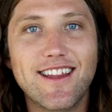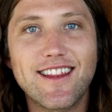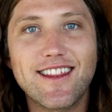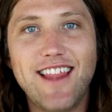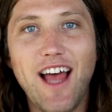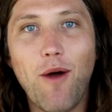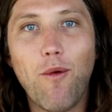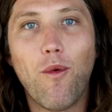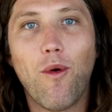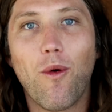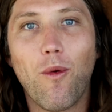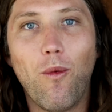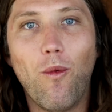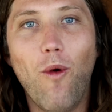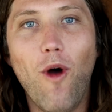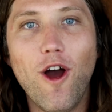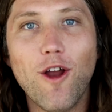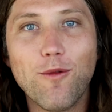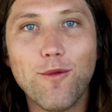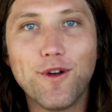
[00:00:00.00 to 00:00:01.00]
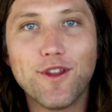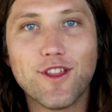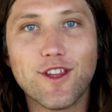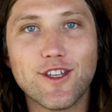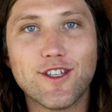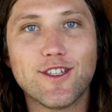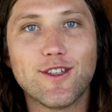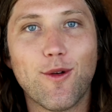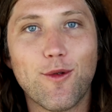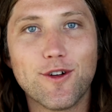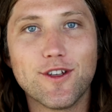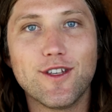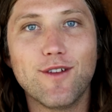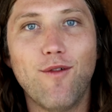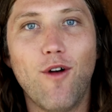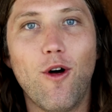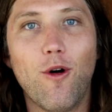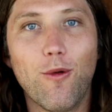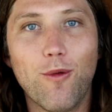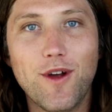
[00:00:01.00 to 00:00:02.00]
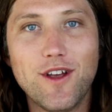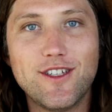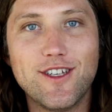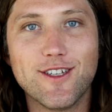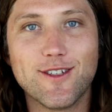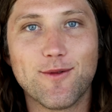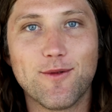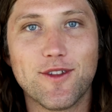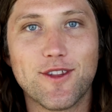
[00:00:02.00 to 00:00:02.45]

that we're one with the source of all riches,